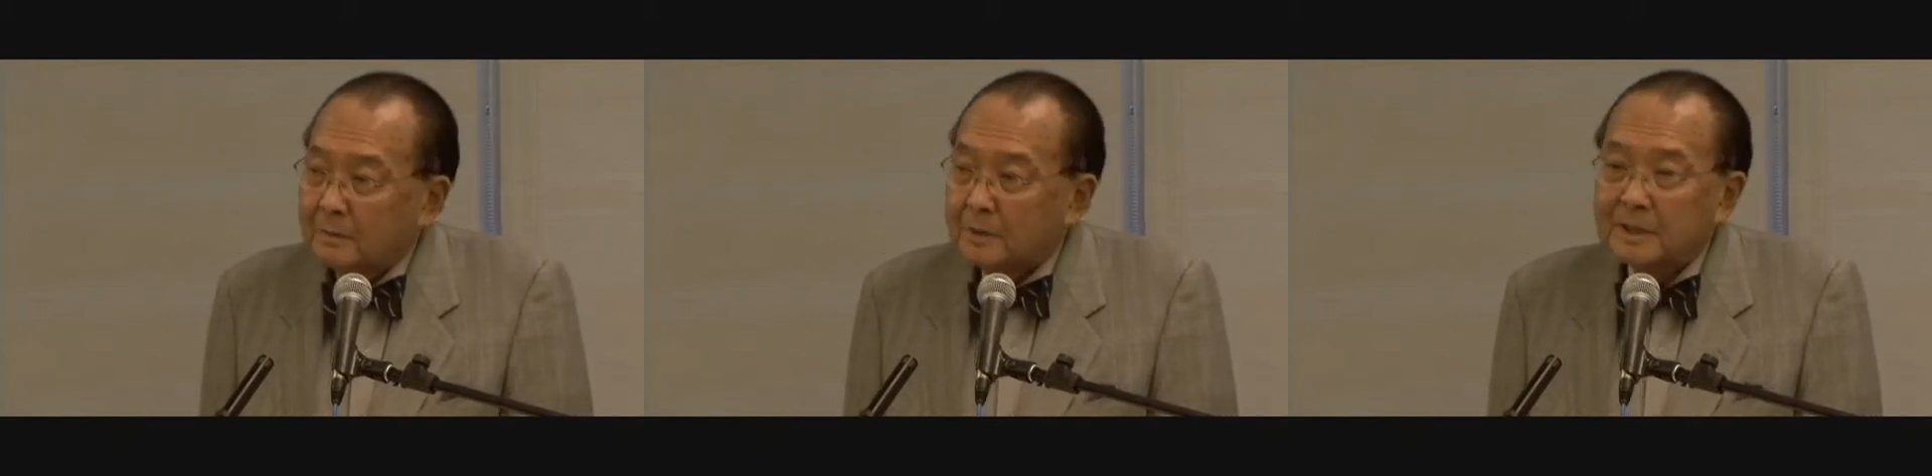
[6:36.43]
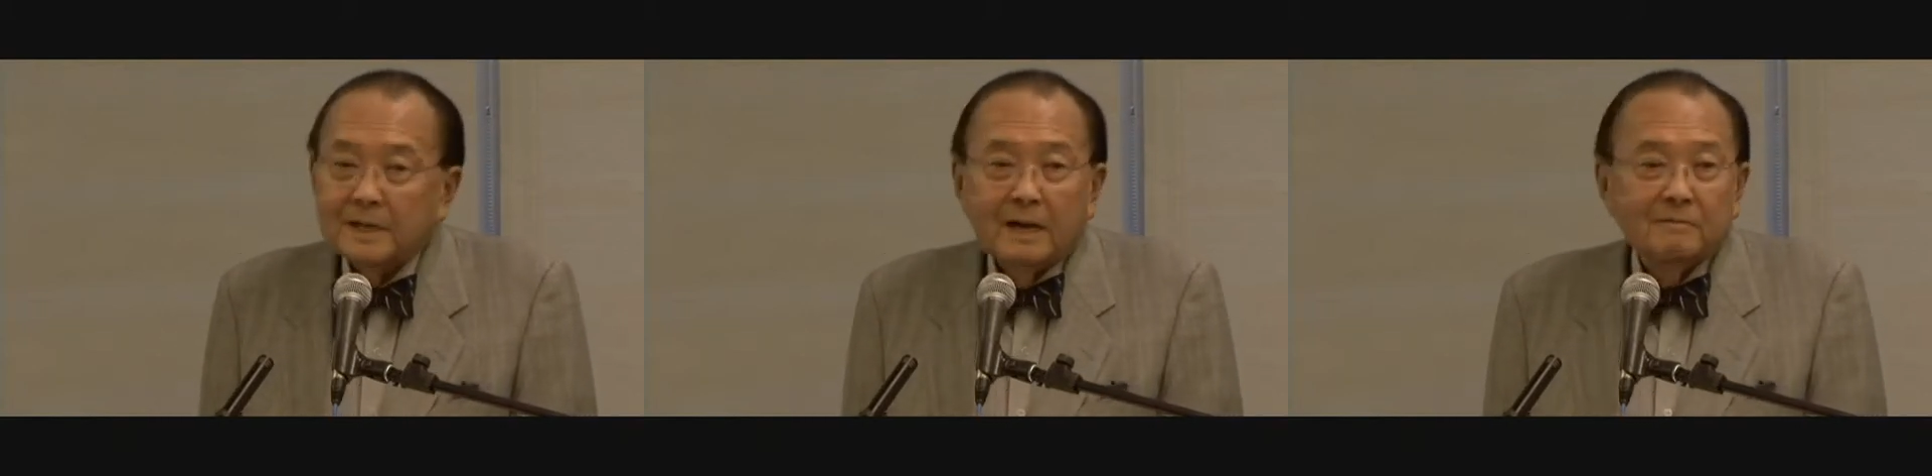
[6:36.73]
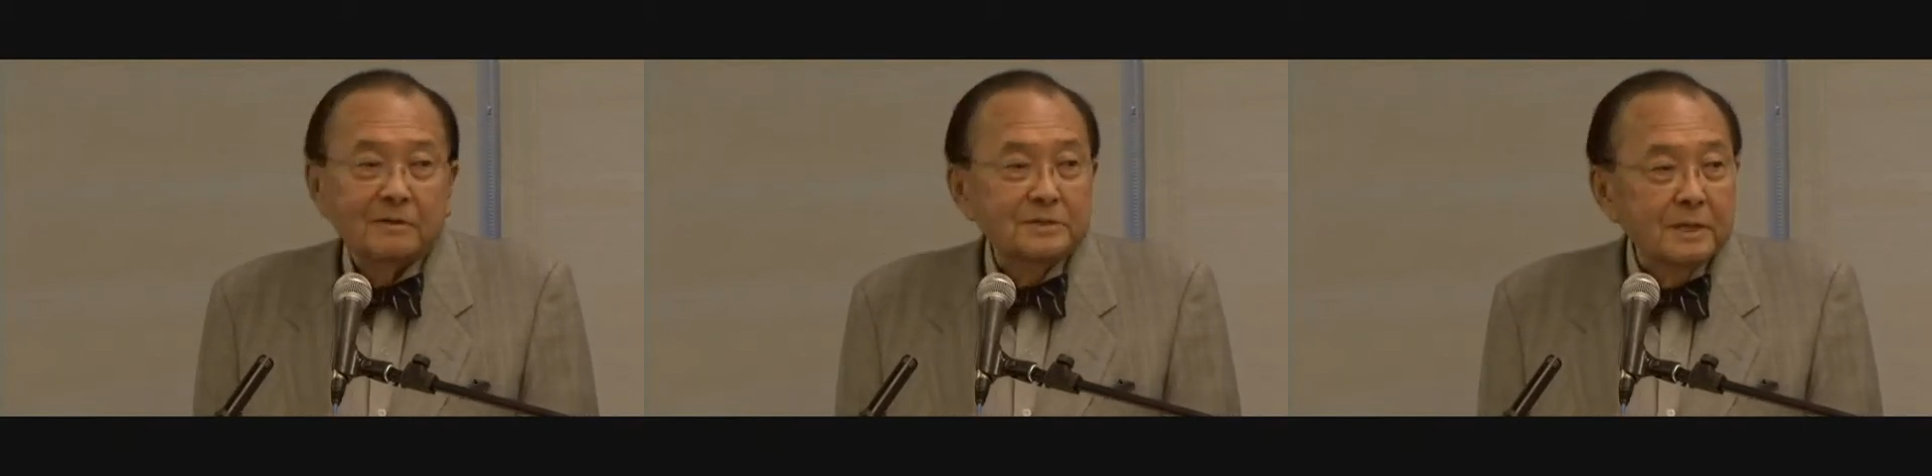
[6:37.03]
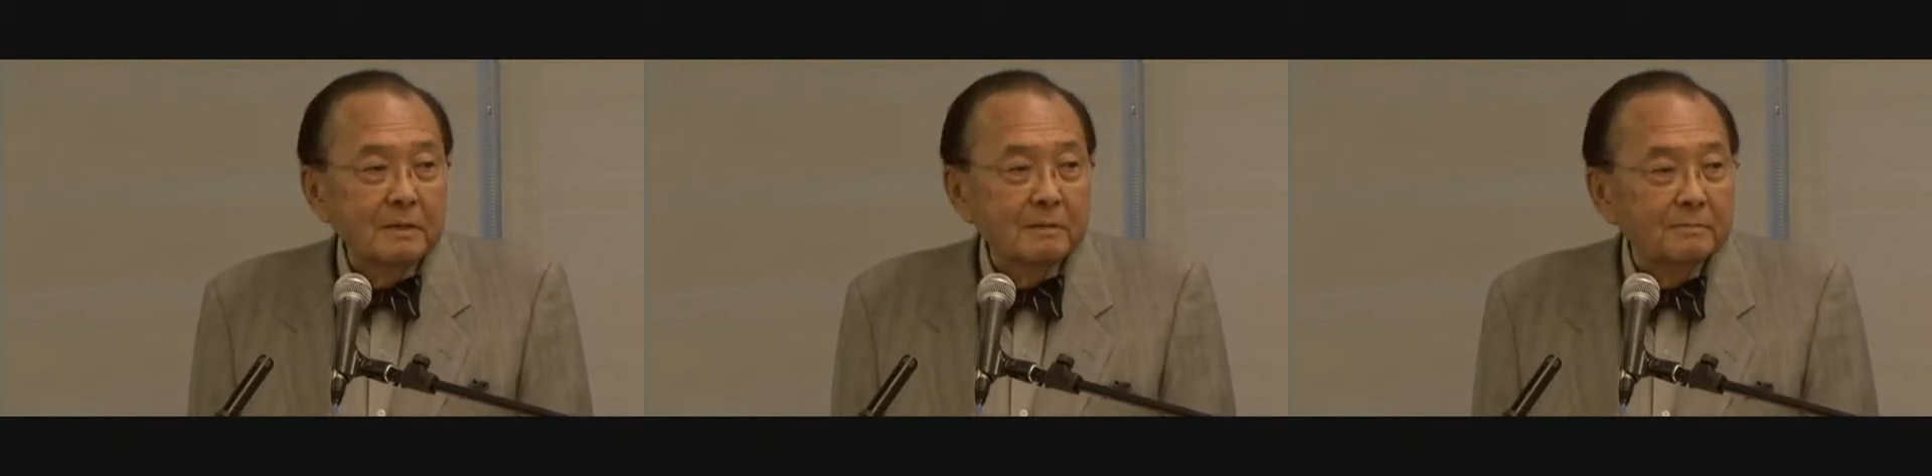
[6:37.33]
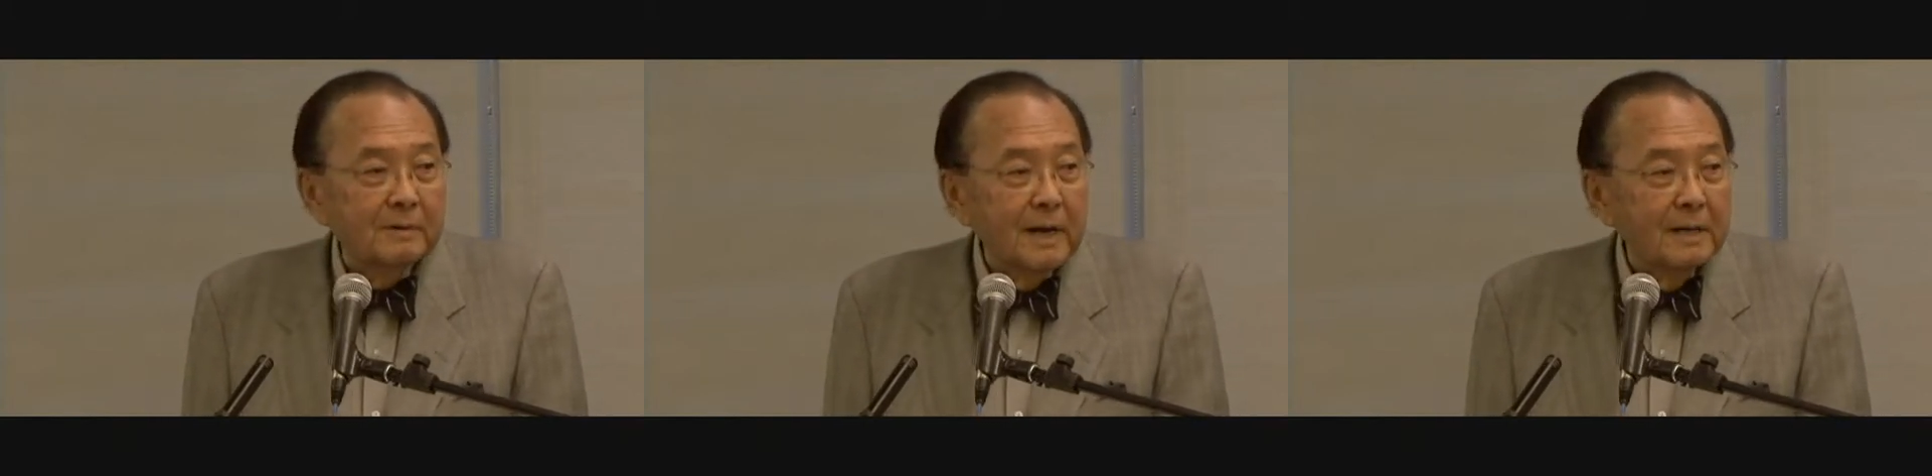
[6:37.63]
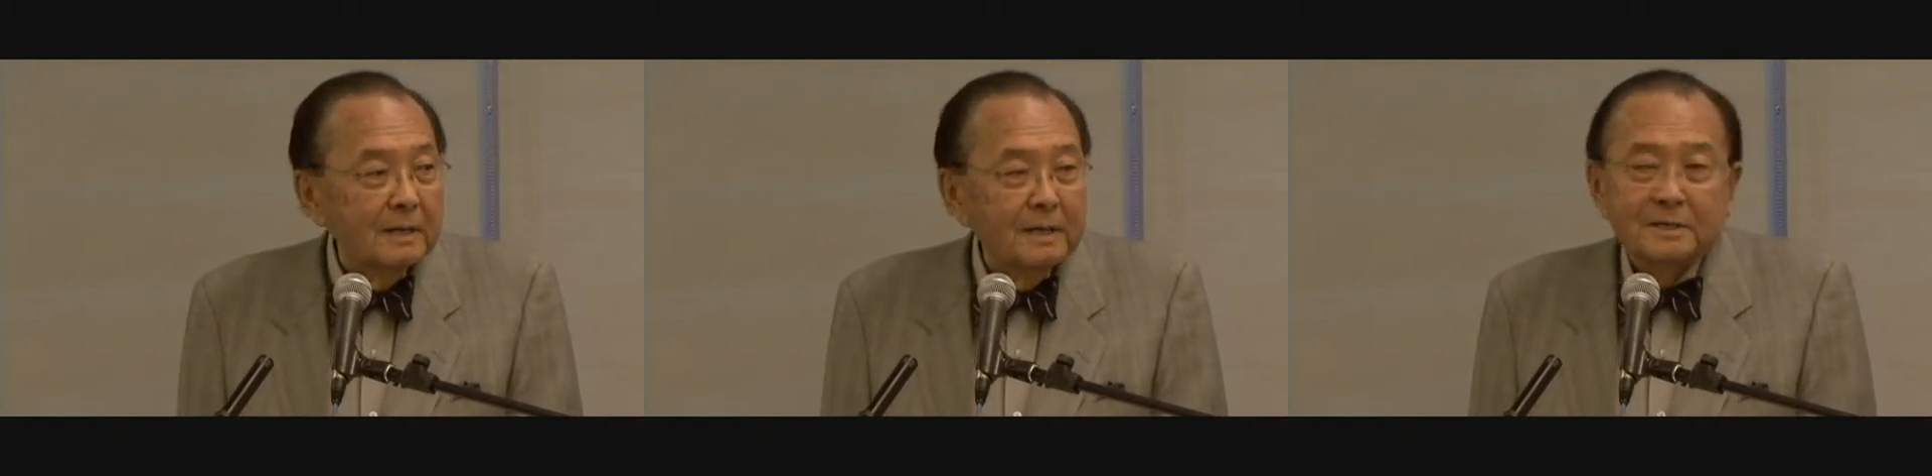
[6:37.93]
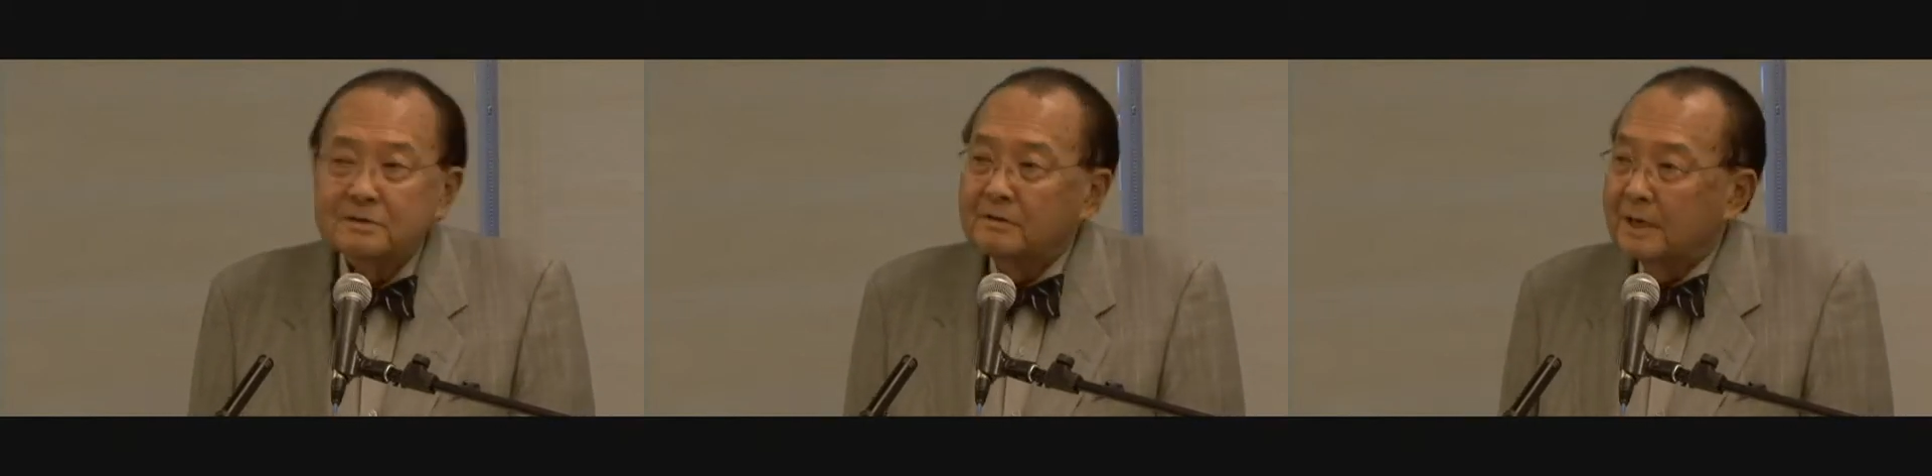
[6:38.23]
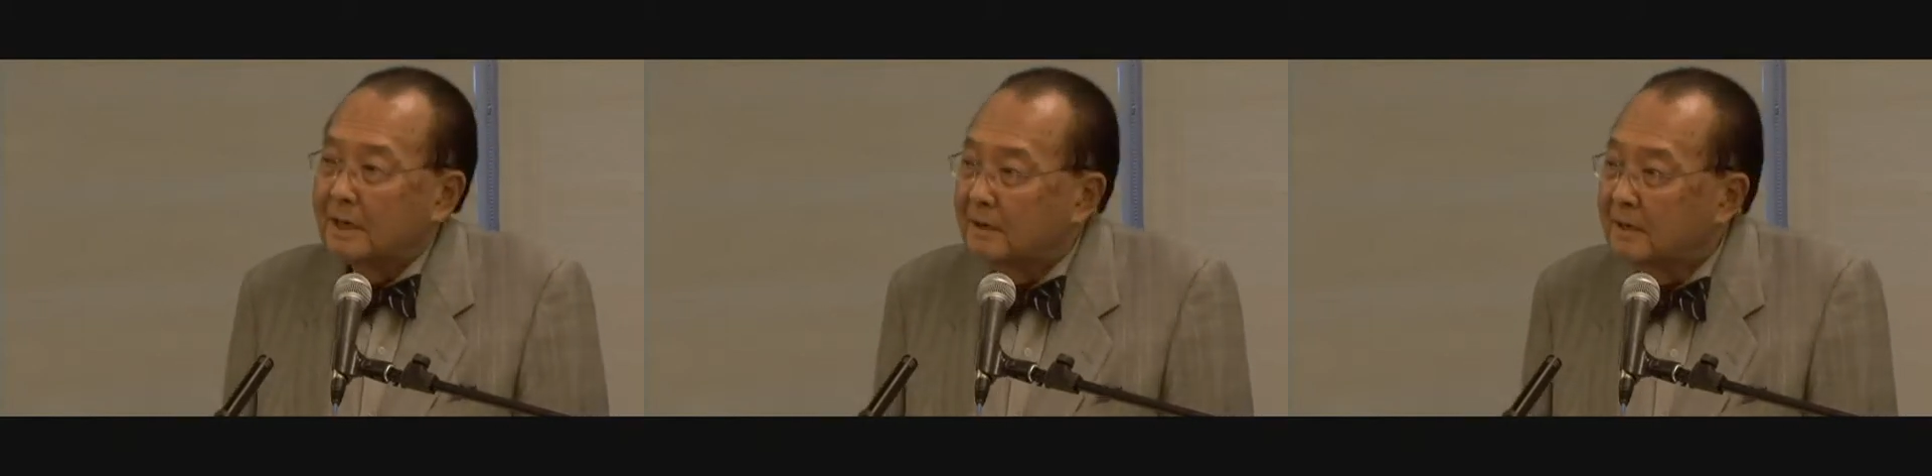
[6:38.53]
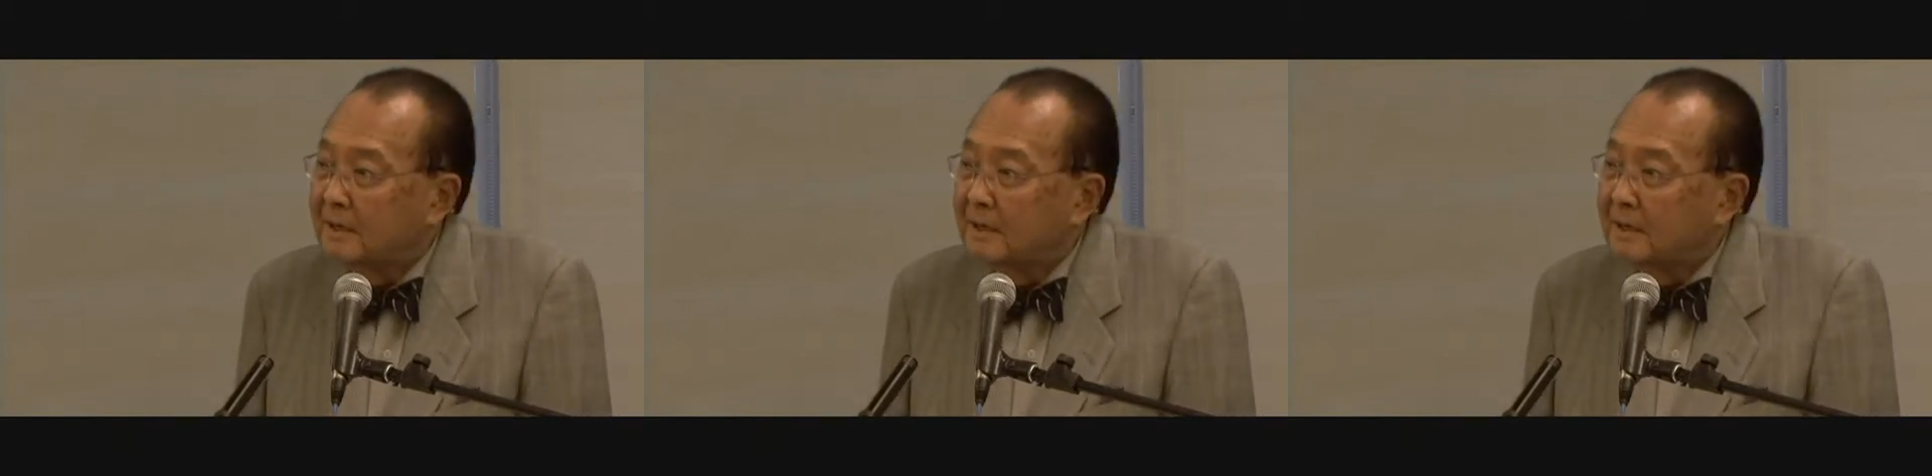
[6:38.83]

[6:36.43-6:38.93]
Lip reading: We didn't have a single brain injury.